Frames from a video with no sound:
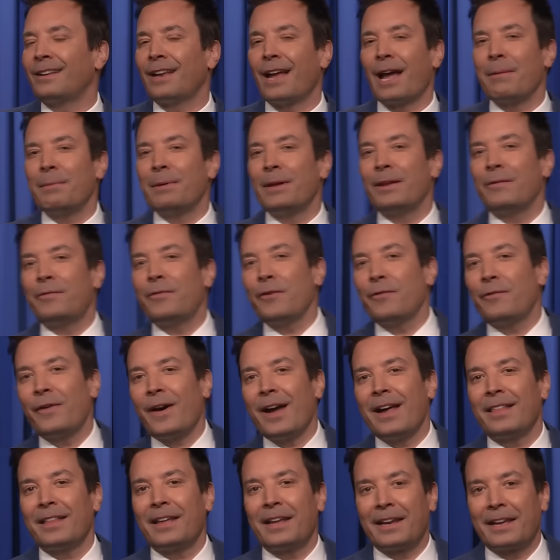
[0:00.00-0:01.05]
I mean, if you
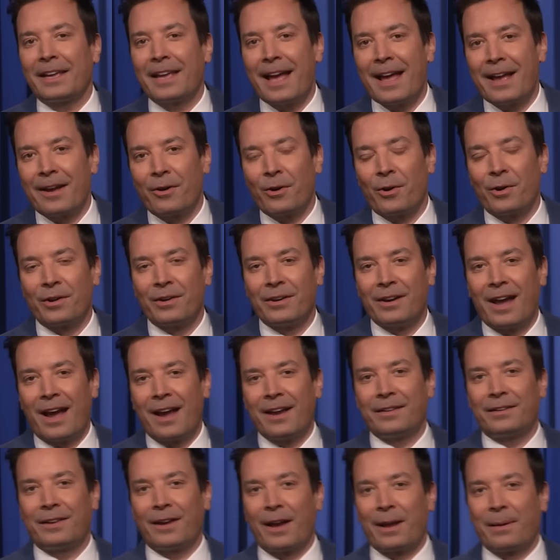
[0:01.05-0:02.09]
violate a gag order
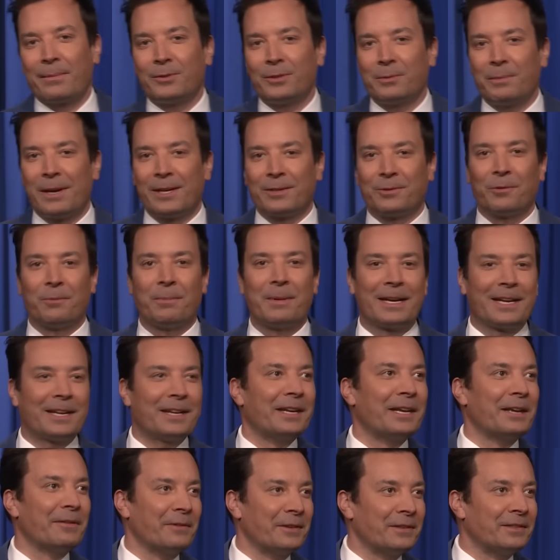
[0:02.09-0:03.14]
nine times, you might as well make it
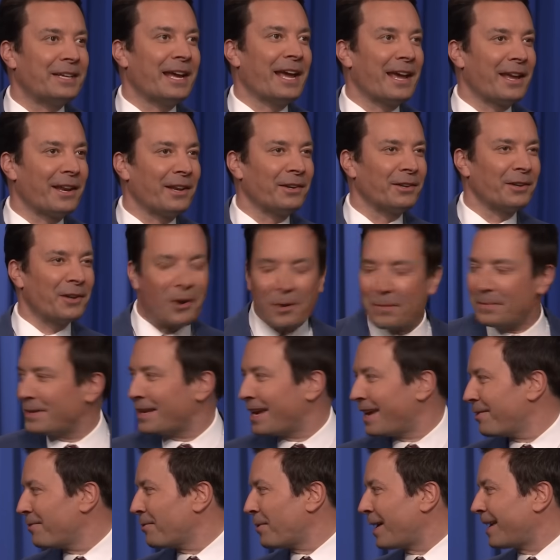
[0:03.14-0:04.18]
an even 10. You know what I'm
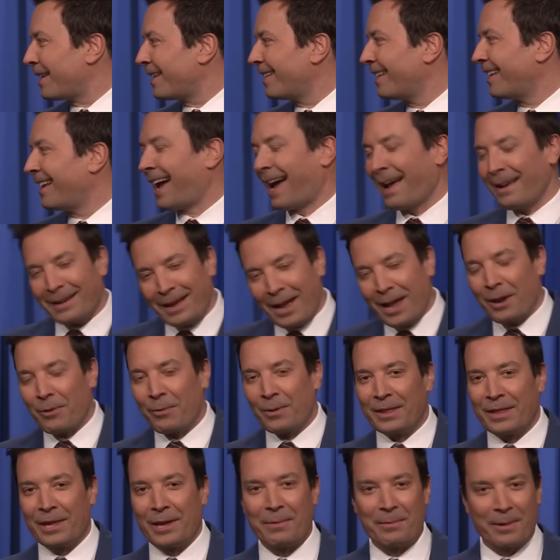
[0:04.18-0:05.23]
saying? I kind of
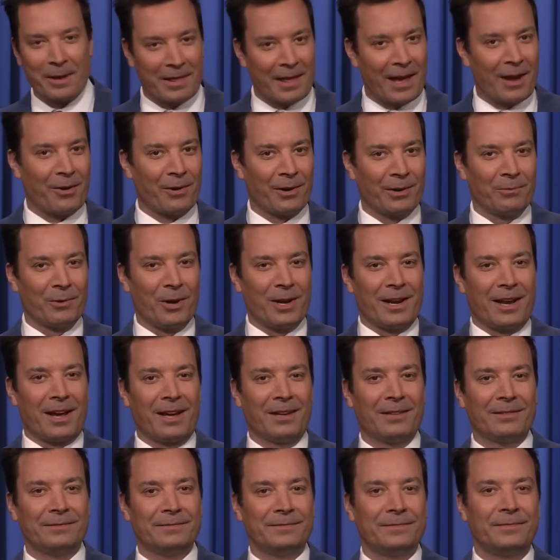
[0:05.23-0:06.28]
with him on that one. Why not?
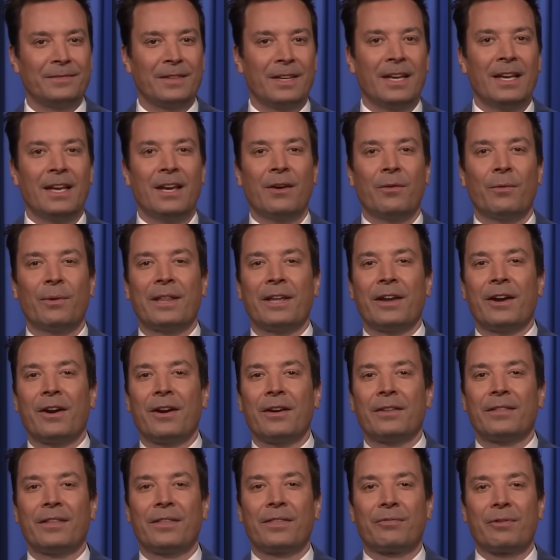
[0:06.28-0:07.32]
When they
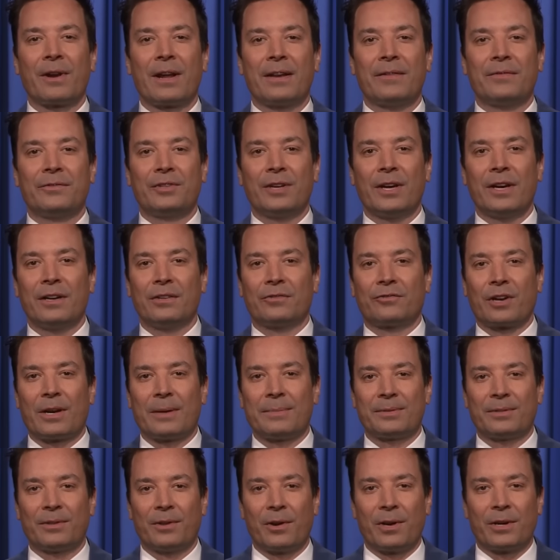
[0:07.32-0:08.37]
heard the threat of jail,
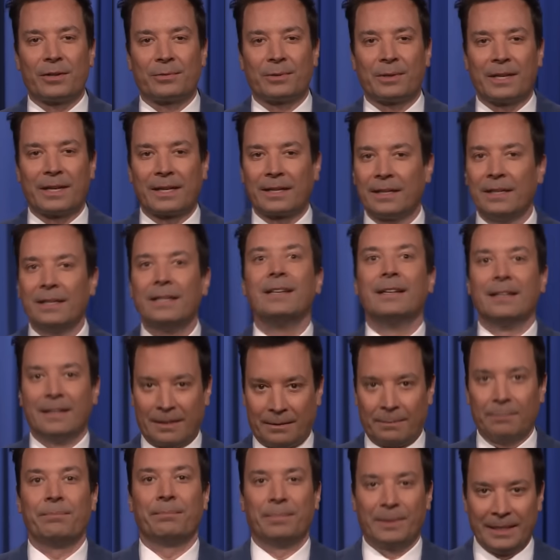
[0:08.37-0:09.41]
Trump's lawyers were like,
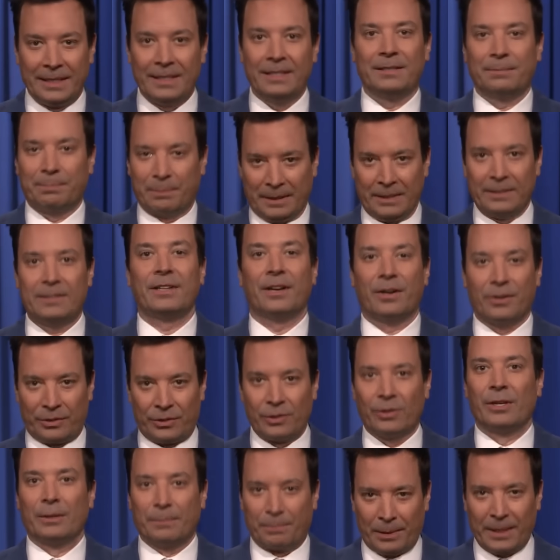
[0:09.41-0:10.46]
please, please don't
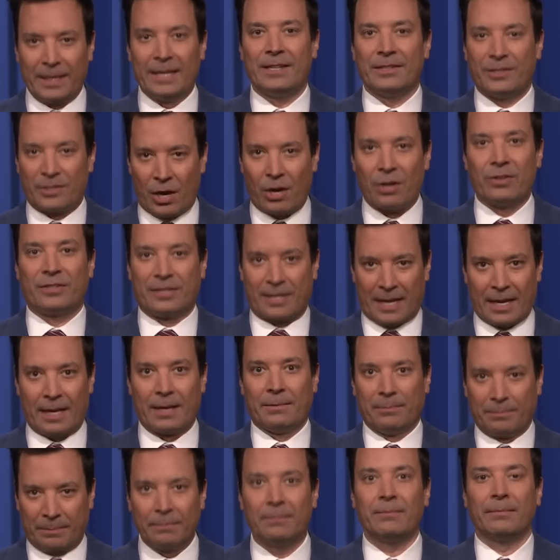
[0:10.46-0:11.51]
do it. Please don't send
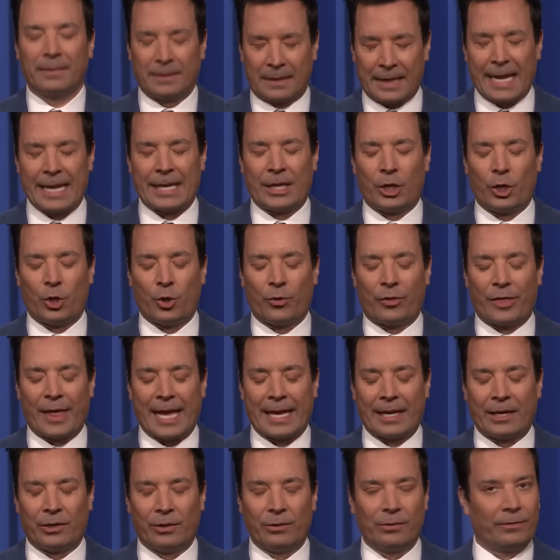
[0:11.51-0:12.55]
him. Thank you,
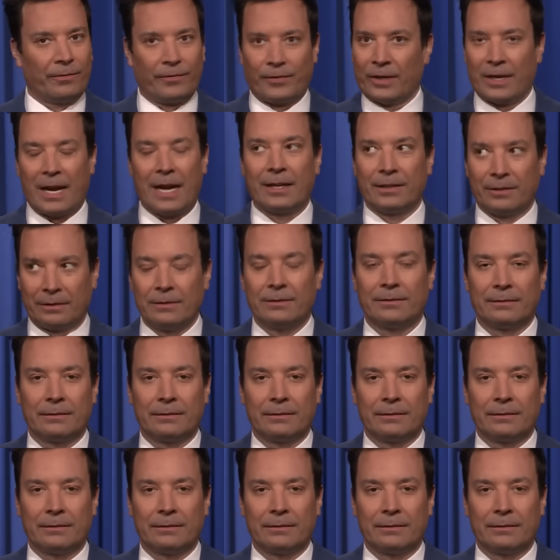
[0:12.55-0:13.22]
thank you for not